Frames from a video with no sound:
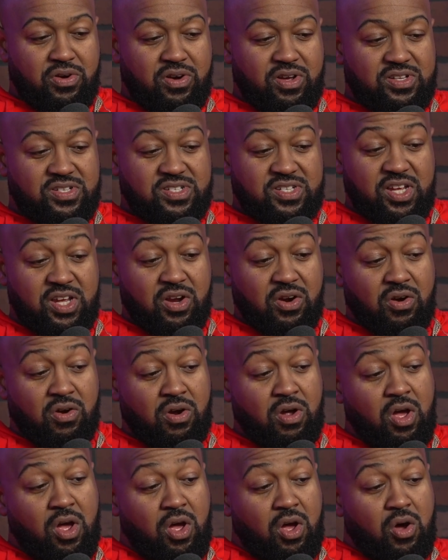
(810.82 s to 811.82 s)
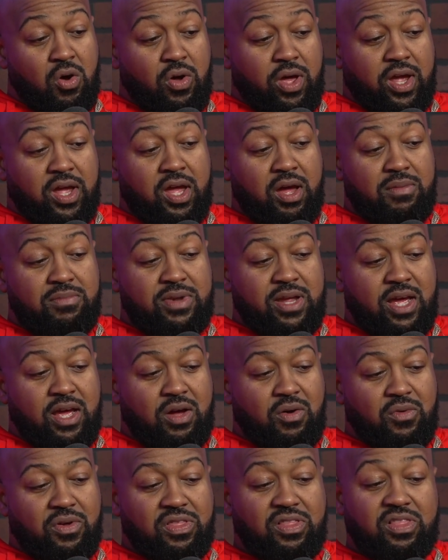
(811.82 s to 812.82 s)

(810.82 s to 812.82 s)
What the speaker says: a singer who had come down with